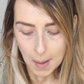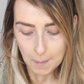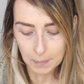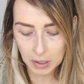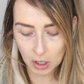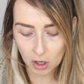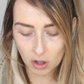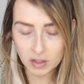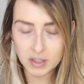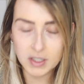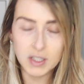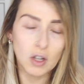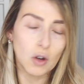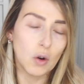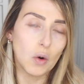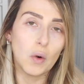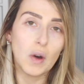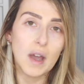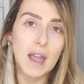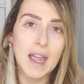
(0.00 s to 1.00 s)
But
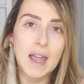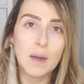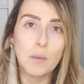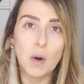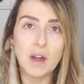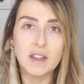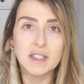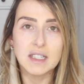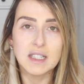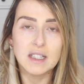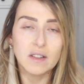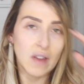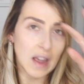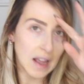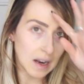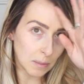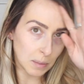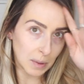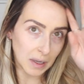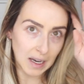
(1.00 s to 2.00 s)
also, it wasn't
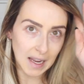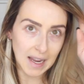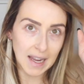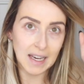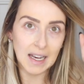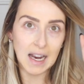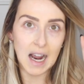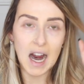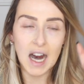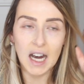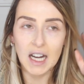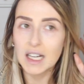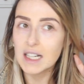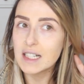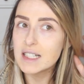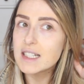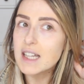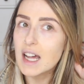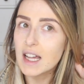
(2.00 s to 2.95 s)
available in Ireland.